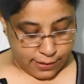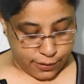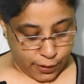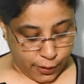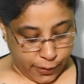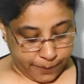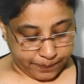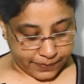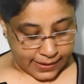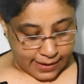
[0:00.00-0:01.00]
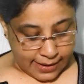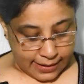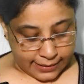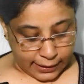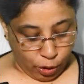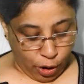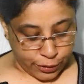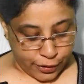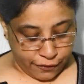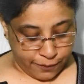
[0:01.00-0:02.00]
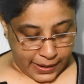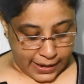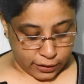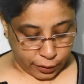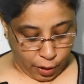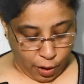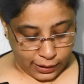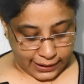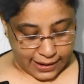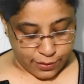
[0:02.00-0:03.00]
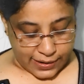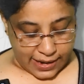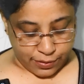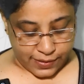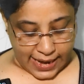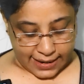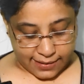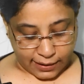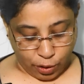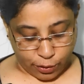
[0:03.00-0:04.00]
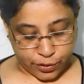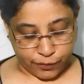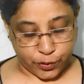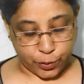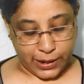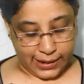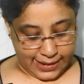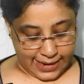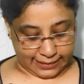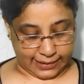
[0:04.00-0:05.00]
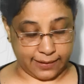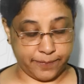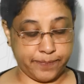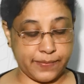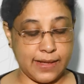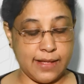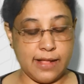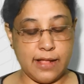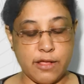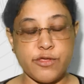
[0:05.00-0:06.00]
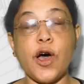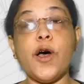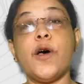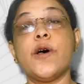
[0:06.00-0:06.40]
So, the cost of being wrong is less than the cost of doing nothing. So,